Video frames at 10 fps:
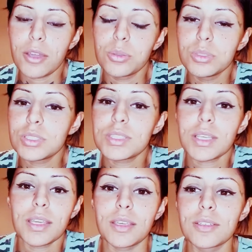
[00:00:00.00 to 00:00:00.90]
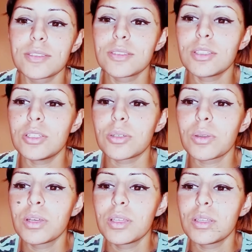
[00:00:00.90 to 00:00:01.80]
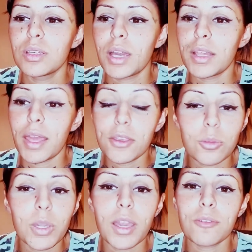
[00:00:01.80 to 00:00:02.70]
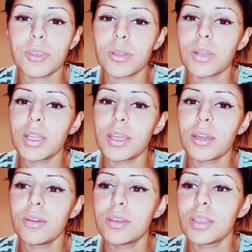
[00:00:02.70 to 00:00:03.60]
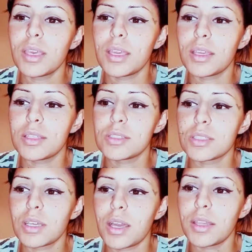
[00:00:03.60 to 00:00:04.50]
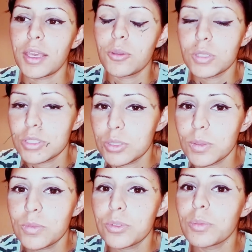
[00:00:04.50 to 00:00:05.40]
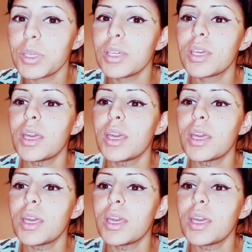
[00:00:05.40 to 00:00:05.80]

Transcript: Who's to say? You know, I like the way I feel right now, and I like what it's doing for me.